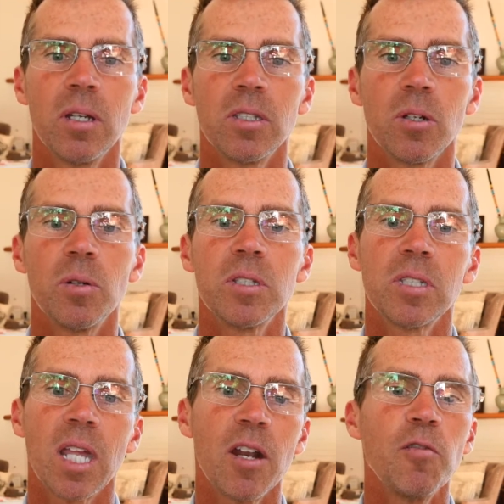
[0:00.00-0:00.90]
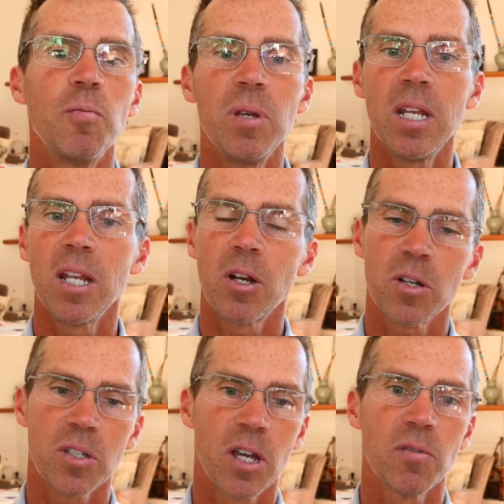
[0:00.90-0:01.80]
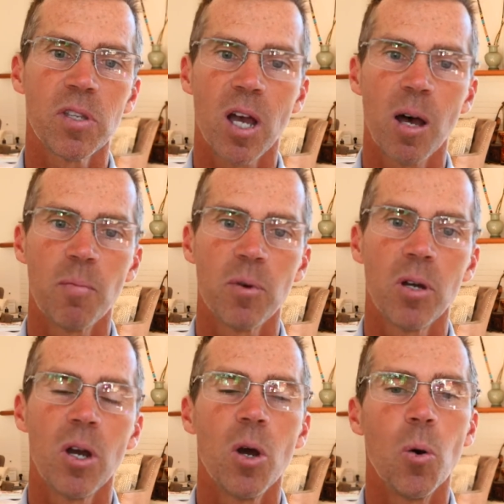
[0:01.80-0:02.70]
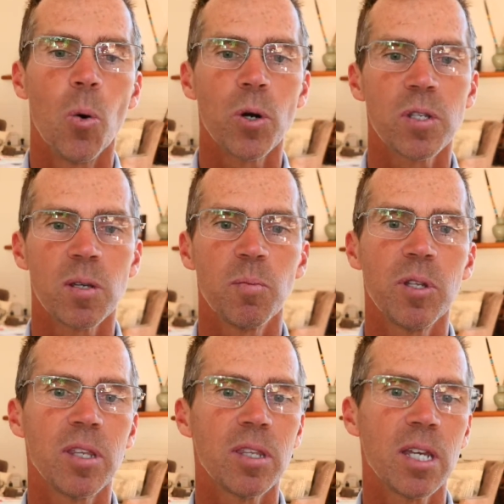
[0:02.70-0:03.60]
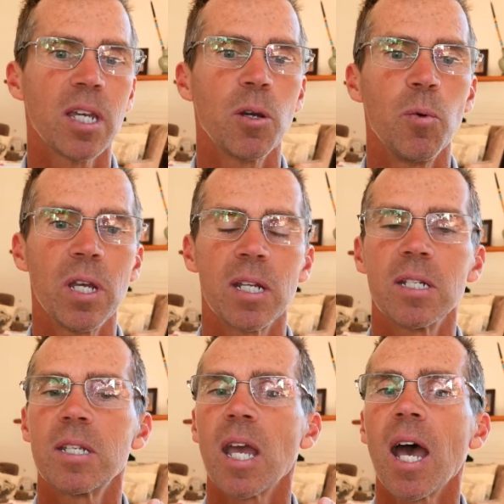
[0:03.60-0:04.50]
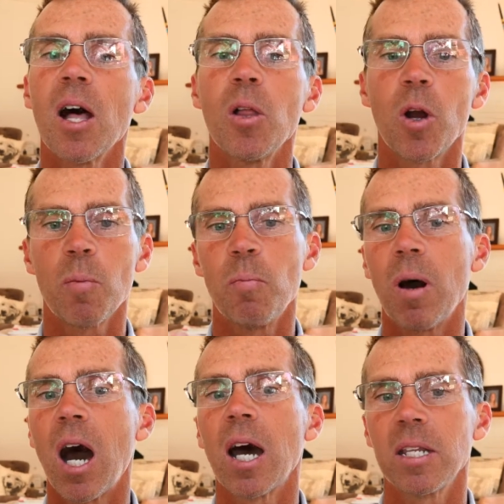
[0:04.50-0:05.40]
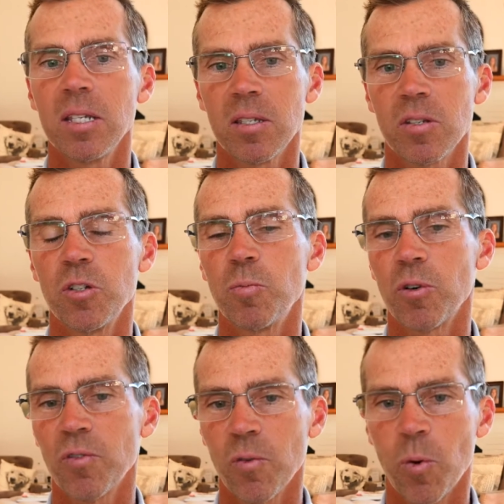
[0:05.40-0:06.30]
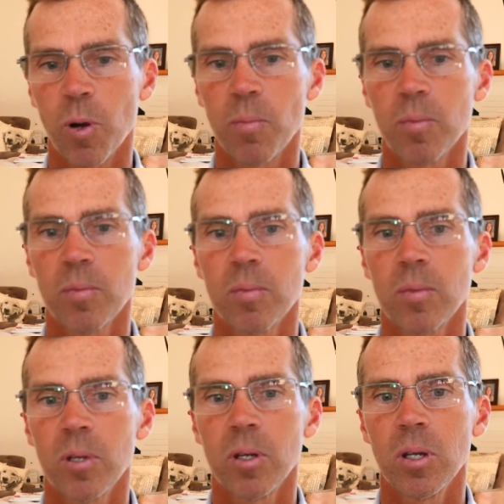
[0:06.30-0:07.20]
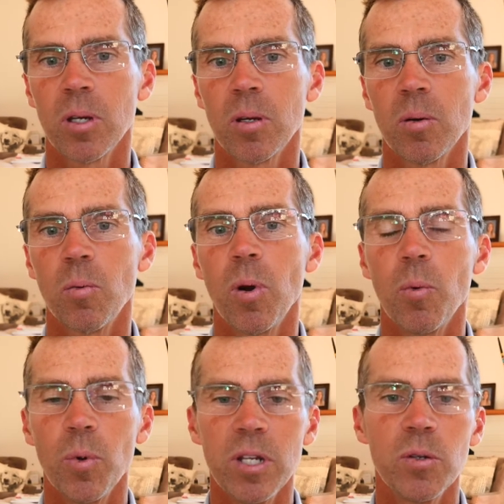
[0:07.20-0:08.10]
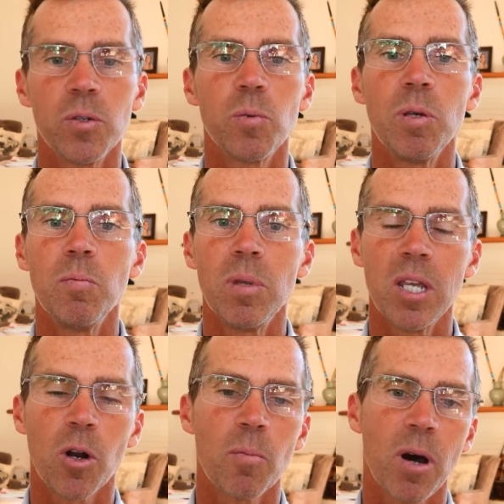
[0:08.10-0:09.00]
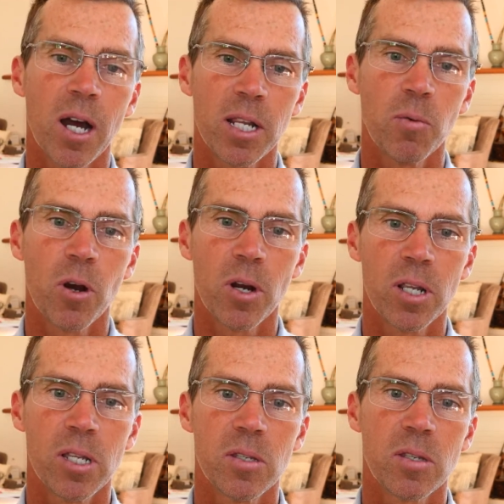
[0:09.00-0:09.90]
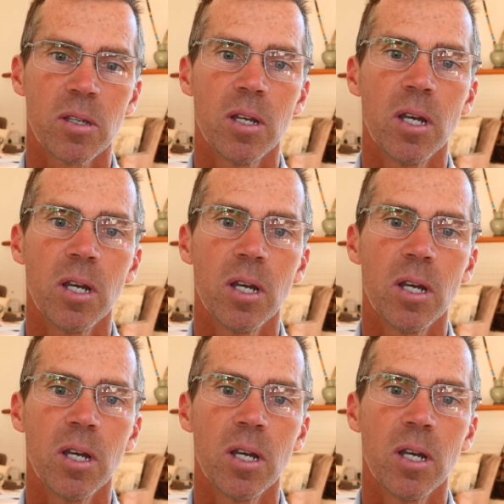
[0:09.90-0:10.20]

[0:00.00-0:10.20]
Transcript: So instead of beating ourselves up or simply thinking we can tell our bodies to perform, what we do is we meet our body where it is.